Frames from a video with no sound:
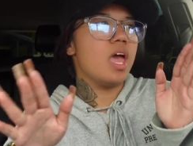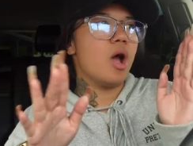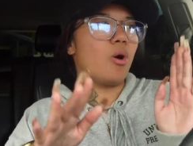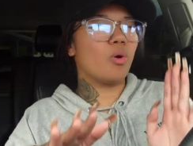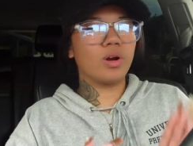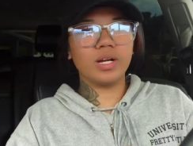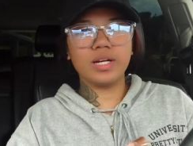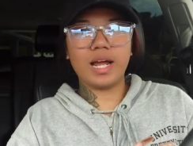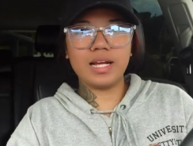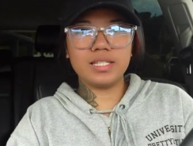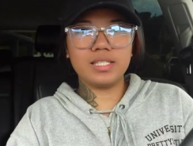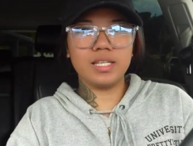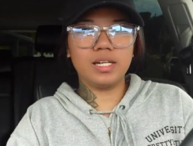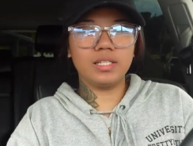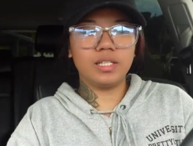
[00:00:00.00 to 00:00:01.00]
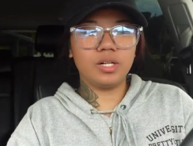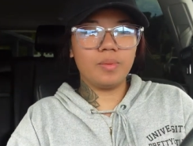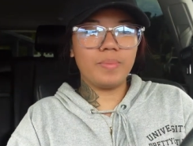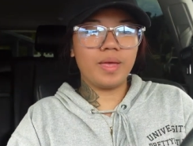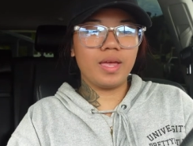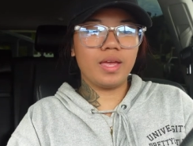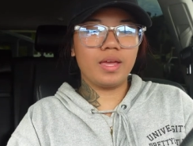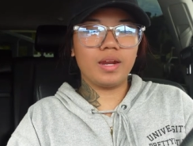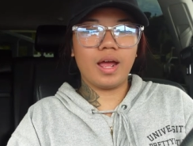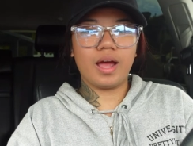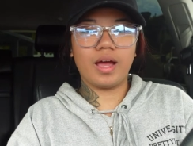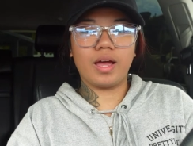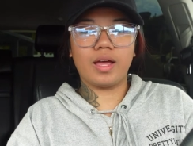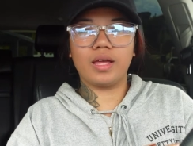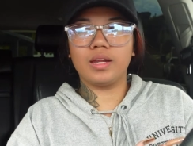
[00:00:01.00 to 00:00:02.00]
organize it a little bit
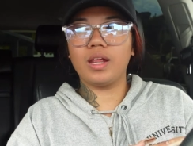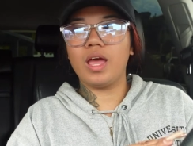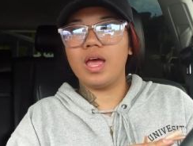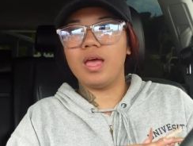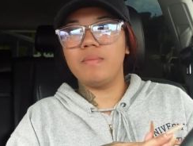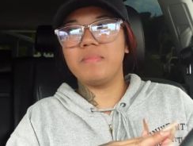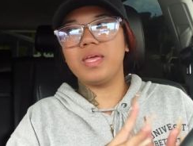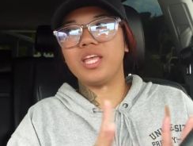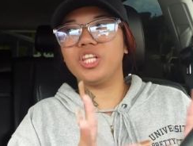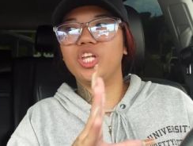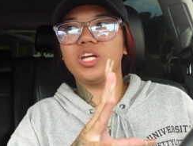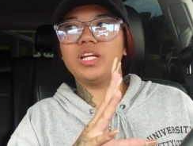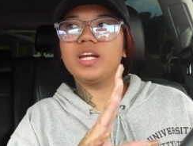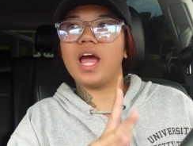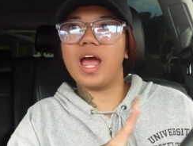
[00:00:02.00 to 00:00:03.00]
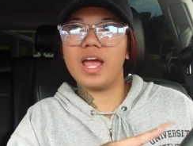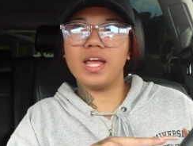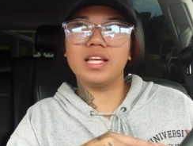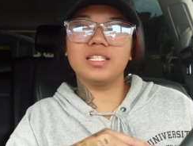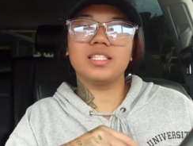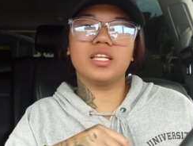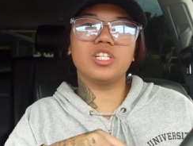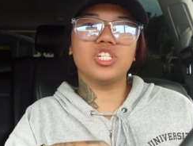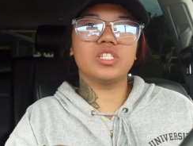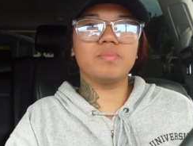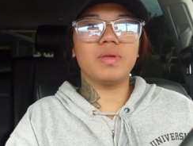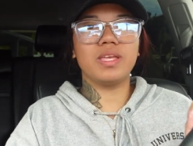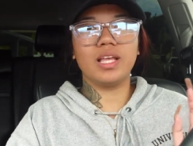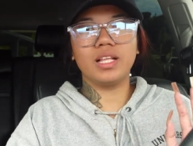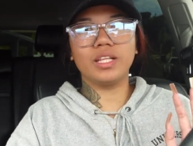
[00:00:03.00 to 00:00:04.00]
and make it look nice and just
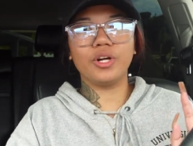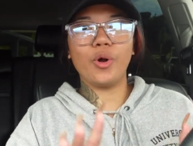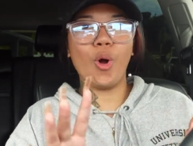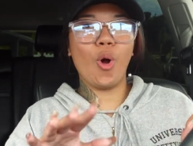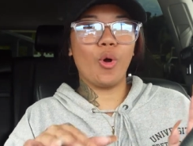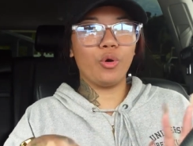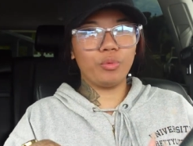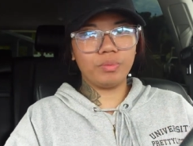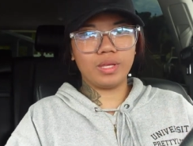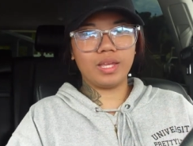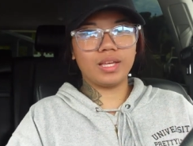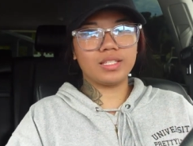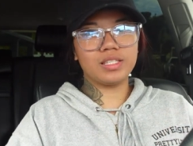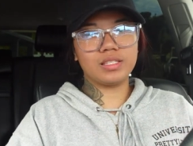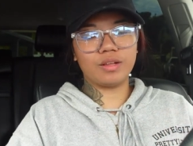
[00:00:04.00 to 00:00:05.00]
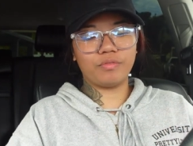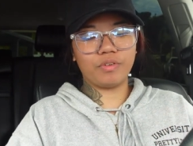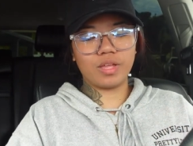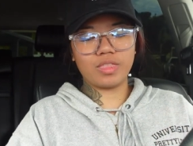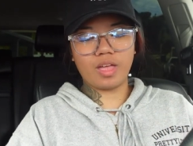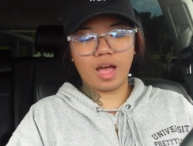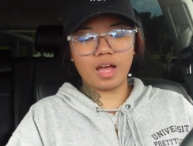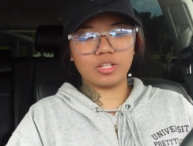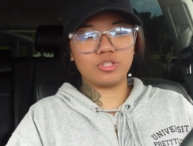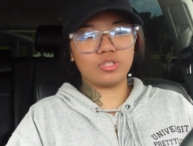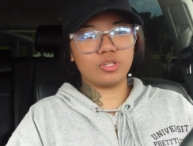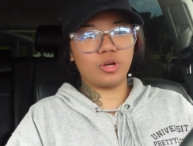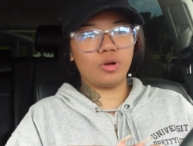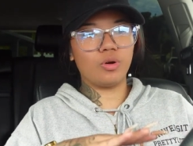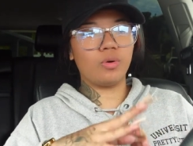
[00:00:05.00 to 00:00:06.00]
make it a little homey and stuff like that.
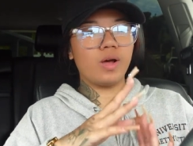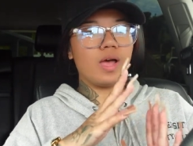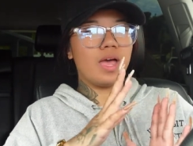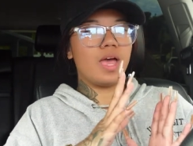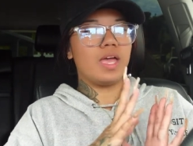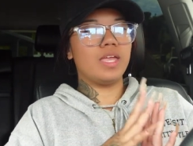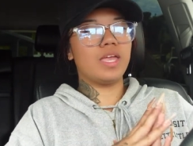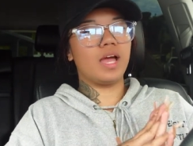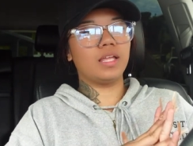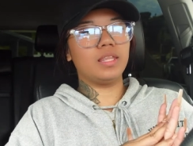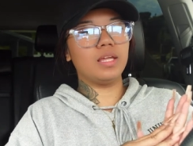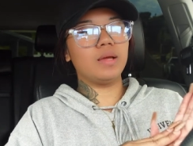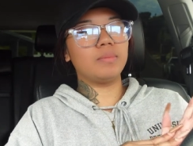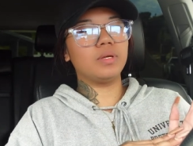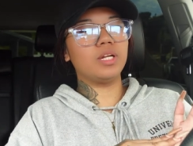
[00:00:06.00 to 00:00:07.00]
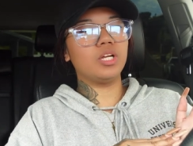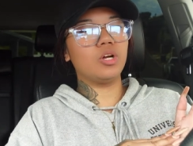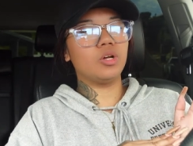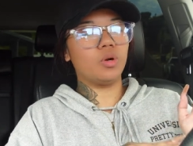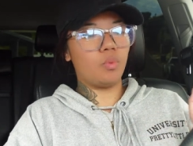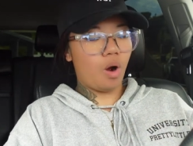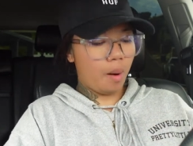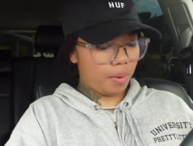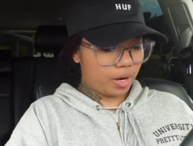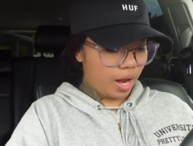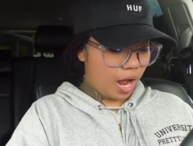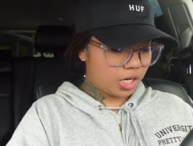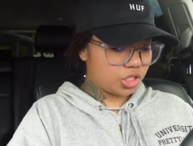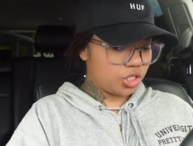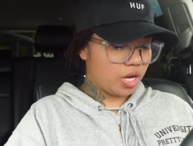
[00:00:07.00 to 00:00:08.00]
So yeah, I think I'm gonna go to Walmart.
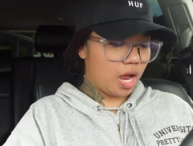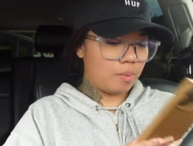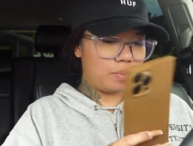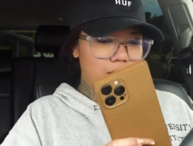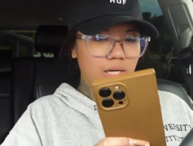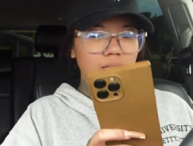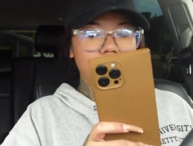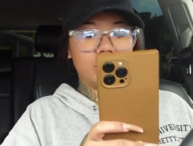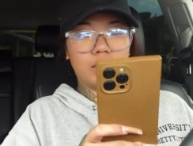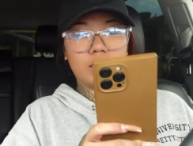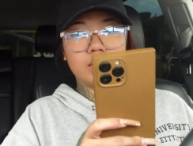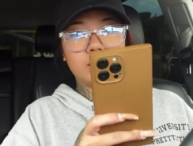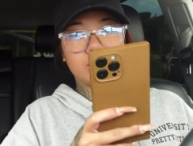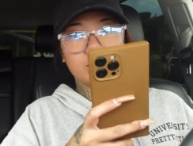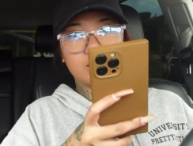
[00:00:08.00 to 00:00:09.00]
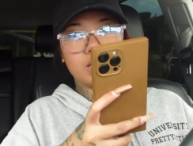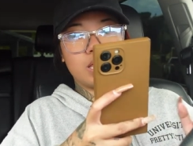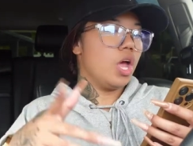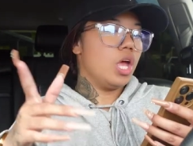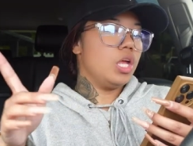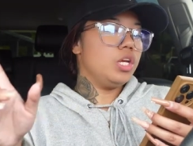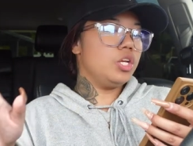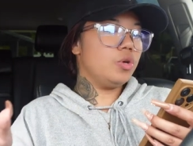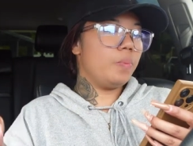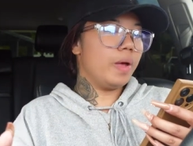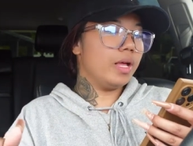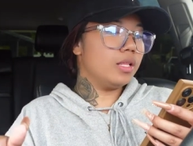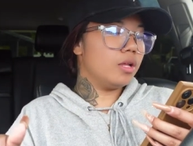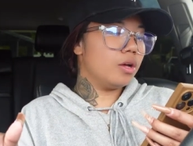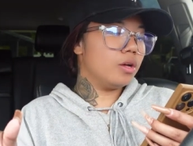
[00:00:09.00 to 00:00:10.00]
Actually, I made a list. New
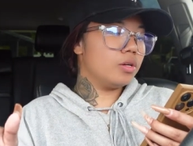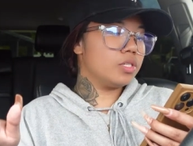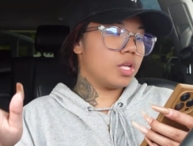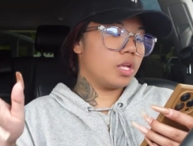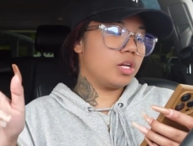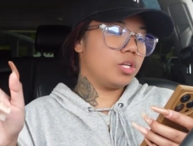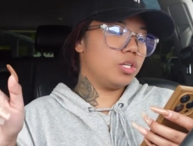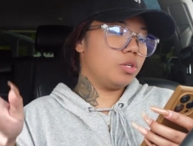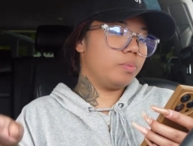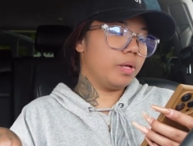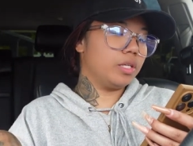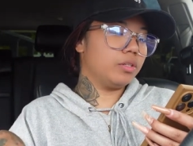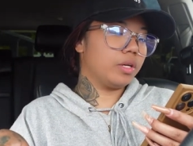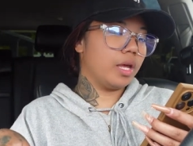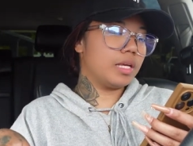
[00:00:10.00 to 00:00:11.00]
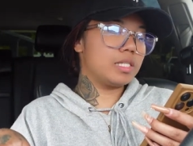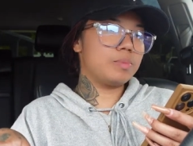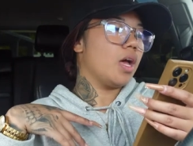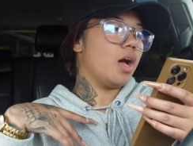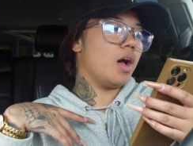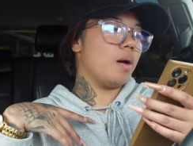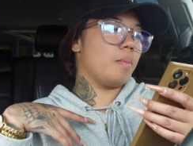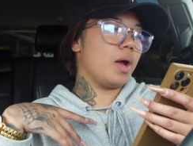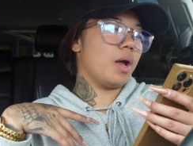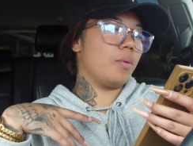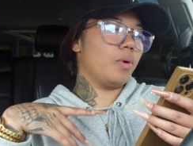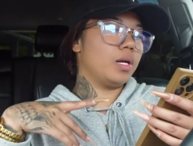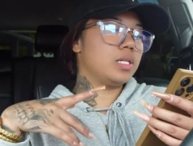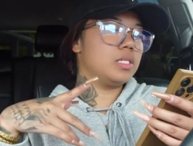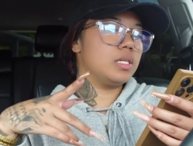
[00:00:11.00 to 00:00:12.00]
pillows and a new pillowcase. Um, I
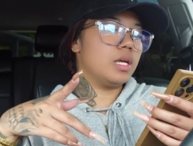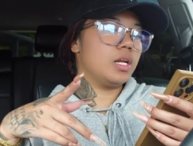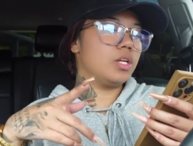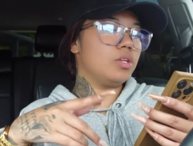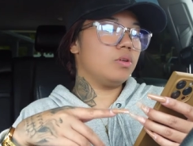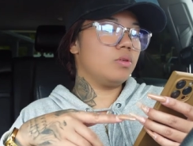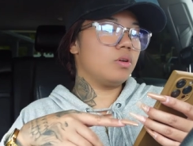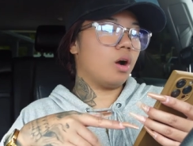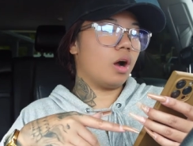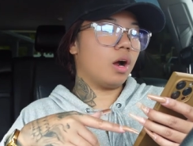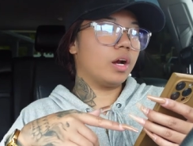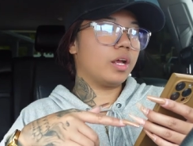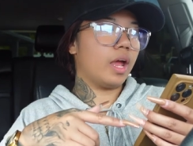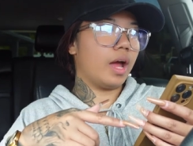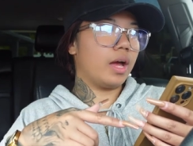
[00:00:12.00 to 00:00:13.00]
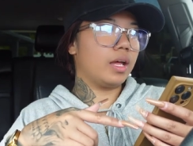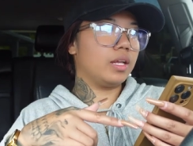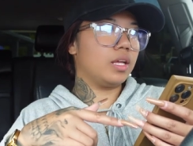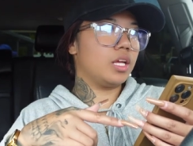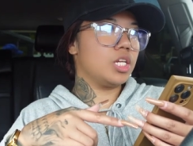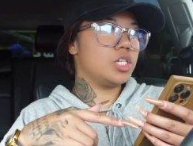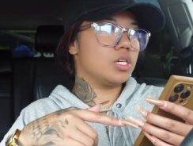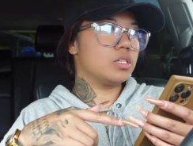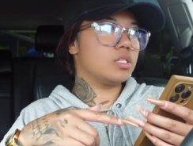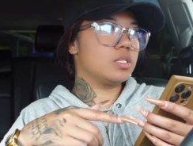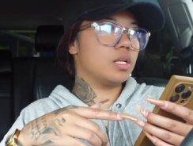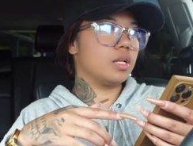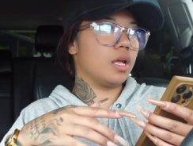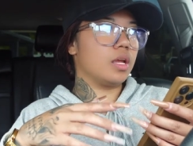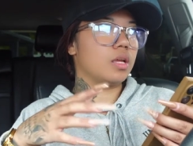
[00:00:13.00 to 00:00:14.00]
wanted to get a new car caddy just
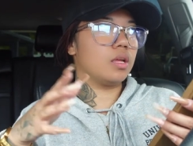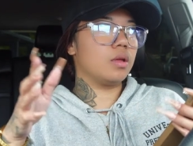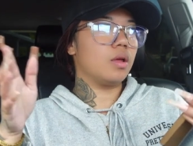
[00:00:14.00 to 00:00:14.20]
to like